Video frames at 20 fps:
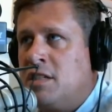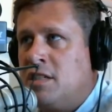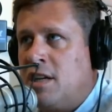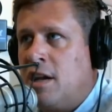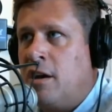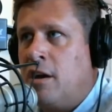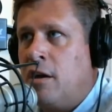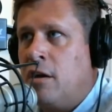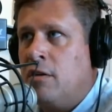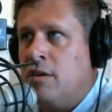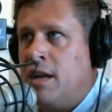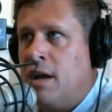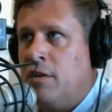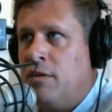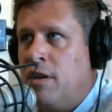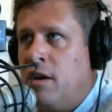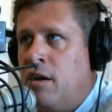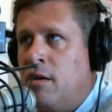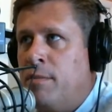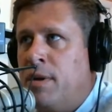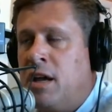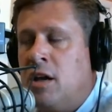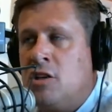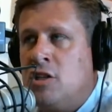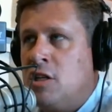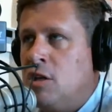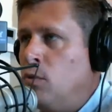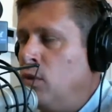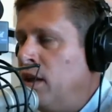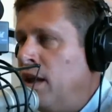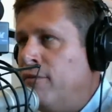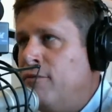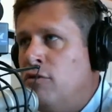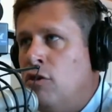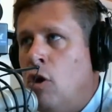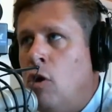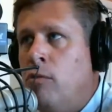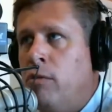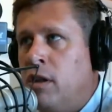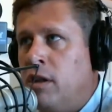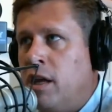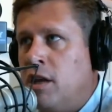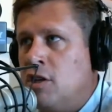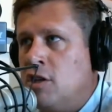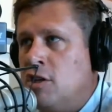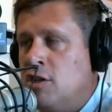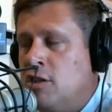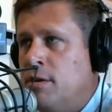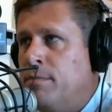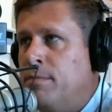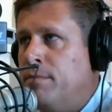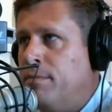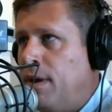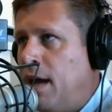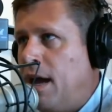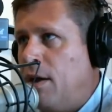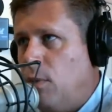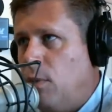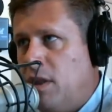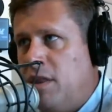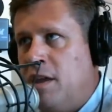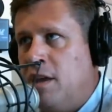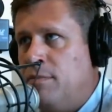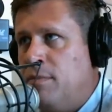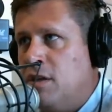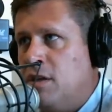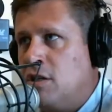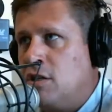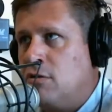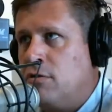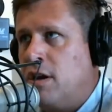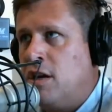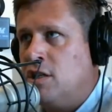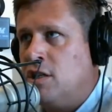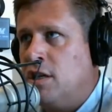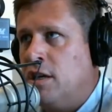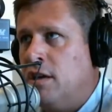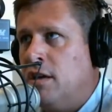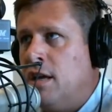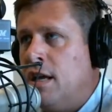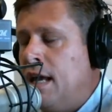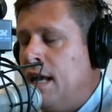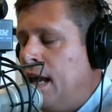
Senator down there, because she will have no relationship with the administration.